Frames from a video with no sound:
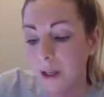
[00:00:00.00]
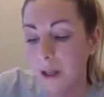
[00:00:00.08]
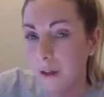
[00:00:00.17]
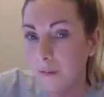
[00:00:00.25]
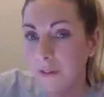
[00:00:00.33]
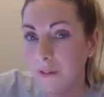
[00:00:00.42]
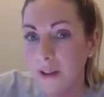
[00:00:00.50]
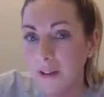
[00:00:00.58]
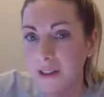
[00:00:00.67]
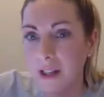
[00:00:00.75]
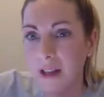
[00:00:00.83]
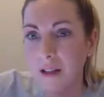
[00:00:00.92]
And Father
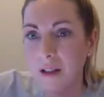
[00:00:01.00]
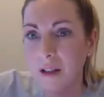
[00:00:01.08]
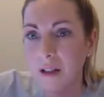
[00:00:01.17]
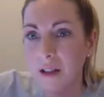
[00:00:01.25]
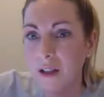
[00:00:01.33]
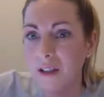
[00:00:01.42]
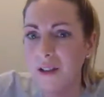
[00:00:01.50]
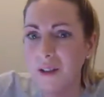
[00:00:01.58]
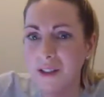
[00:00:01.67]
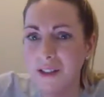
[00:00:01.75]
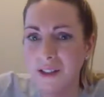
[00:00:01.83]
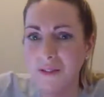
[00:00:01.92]
said,
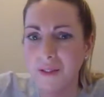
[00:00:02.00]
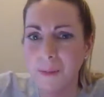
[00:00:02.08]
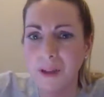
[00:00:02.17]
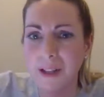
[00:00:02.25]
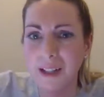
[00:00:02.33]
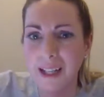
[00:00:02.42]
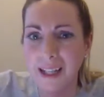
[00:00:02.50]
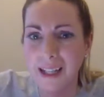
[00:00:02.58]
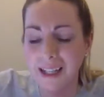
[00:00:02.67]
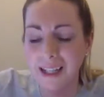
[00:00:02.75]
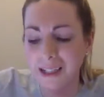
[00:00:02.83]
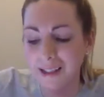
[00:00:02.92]
"Christopher,
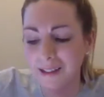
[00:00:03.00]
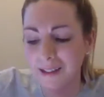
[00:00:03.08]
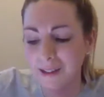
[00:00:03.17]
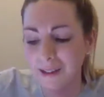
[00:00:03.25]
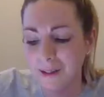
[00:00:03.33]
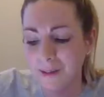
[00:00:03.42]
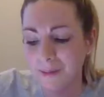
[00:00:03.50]
please."